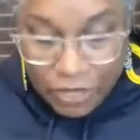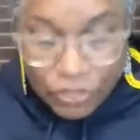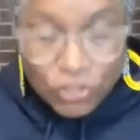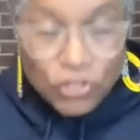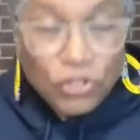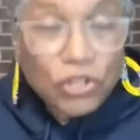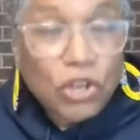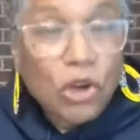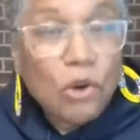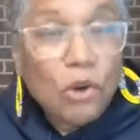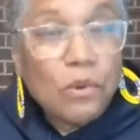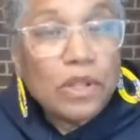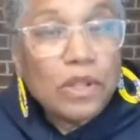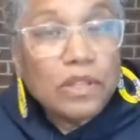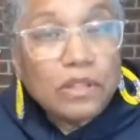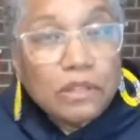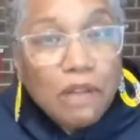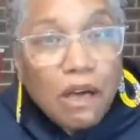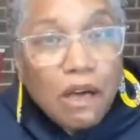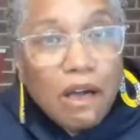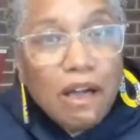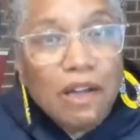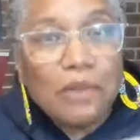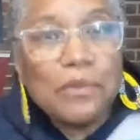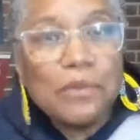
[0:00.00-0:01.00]
To go
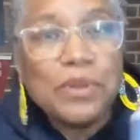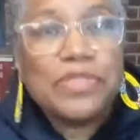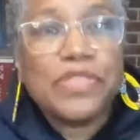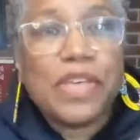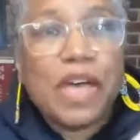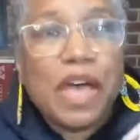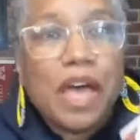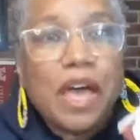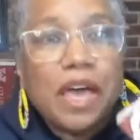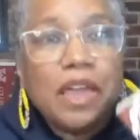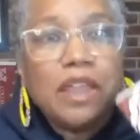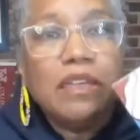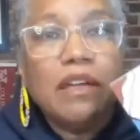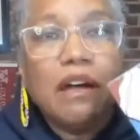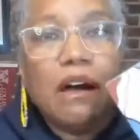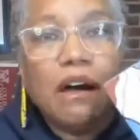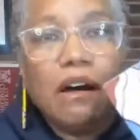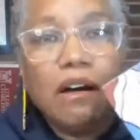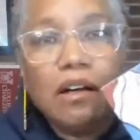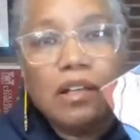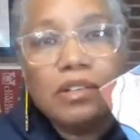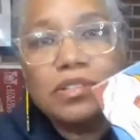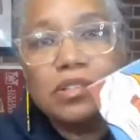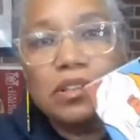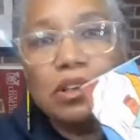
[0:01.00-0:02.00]
along with that, he
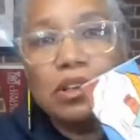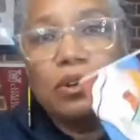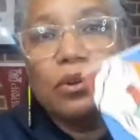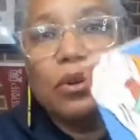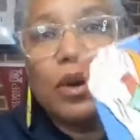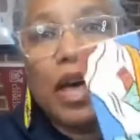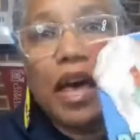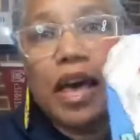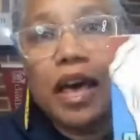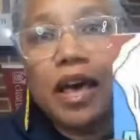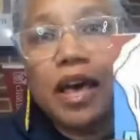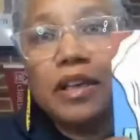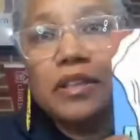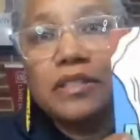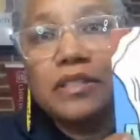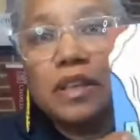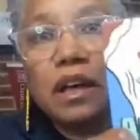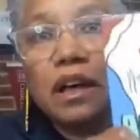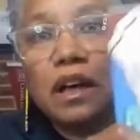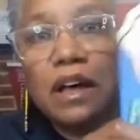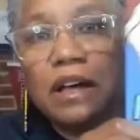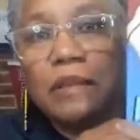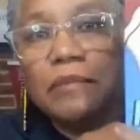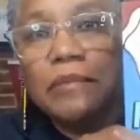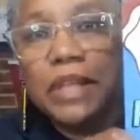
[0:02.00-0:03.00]
also has
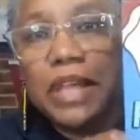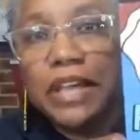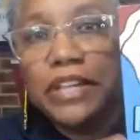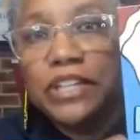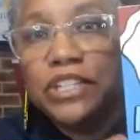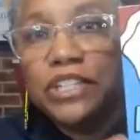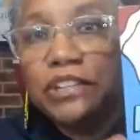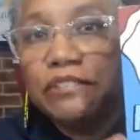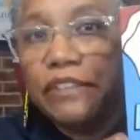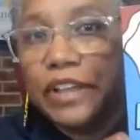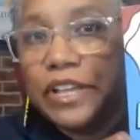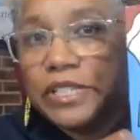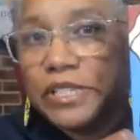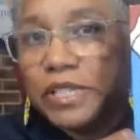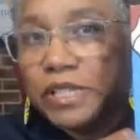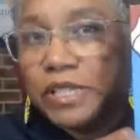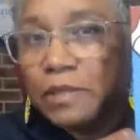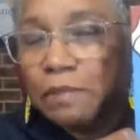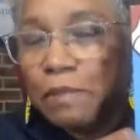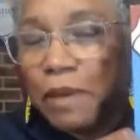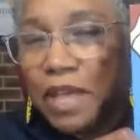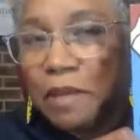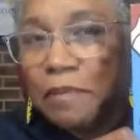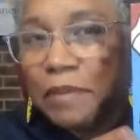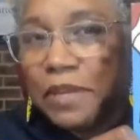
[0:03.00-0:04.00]

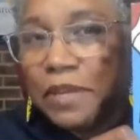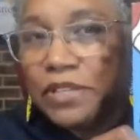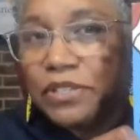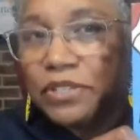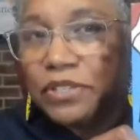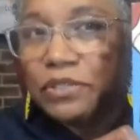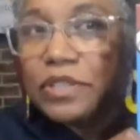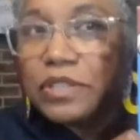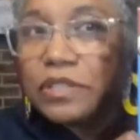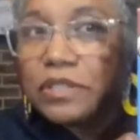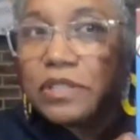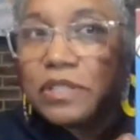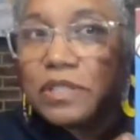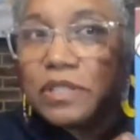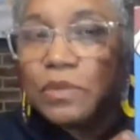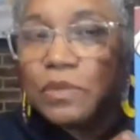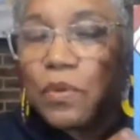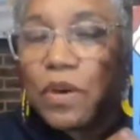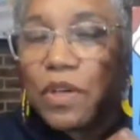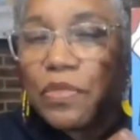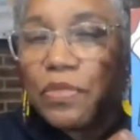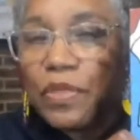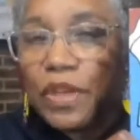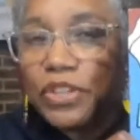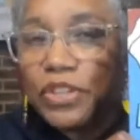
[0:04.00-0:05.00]
Antiracist Baby. So this is
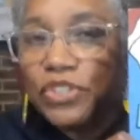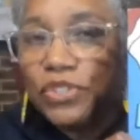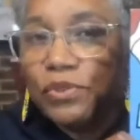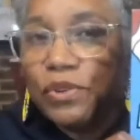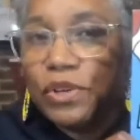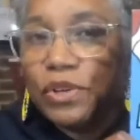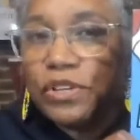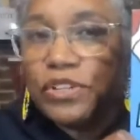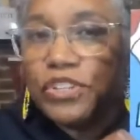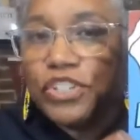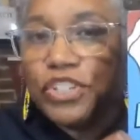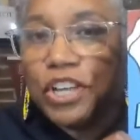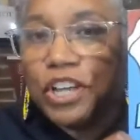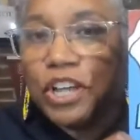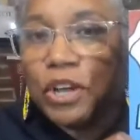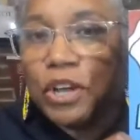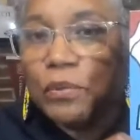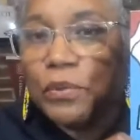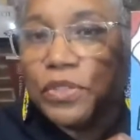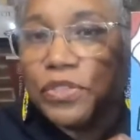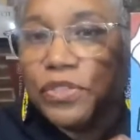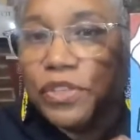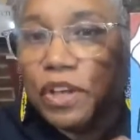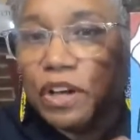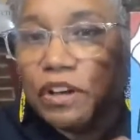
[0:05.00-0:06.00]
one that you can share
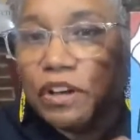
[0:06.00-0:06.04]
with